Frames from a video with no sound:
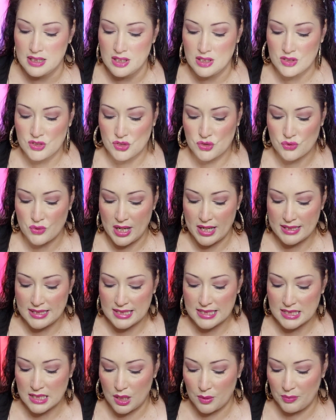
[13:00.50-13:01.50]
dry
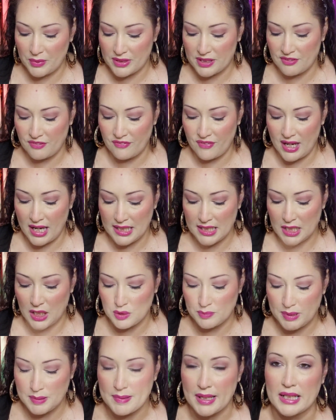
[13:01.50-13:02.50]
this up with a fan and I'll
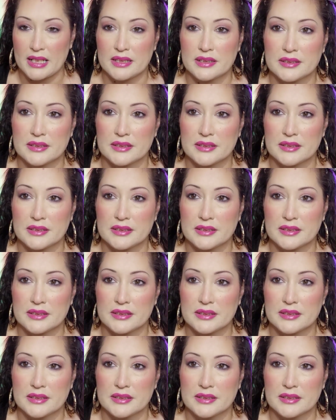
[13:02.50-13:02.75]
be back.